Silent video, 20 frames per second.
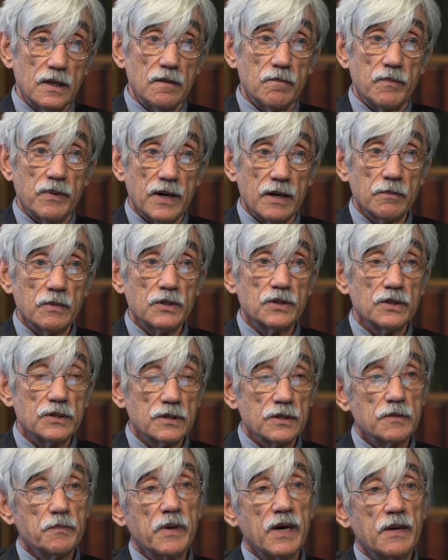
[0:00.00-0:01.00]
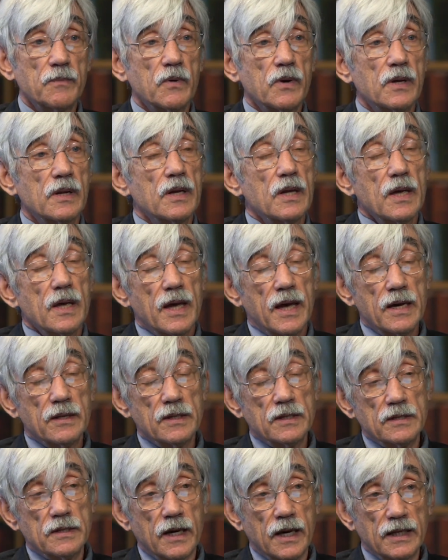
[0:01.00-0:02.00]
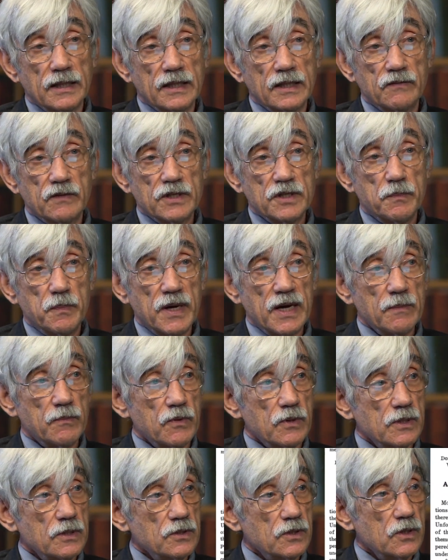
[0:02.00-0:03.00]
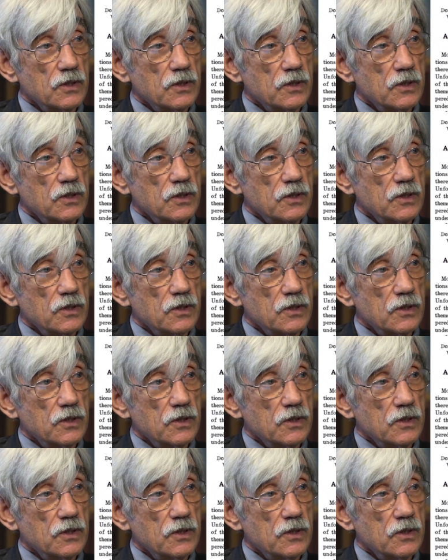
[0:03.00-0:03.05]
publishes his paper. And the title of his paper is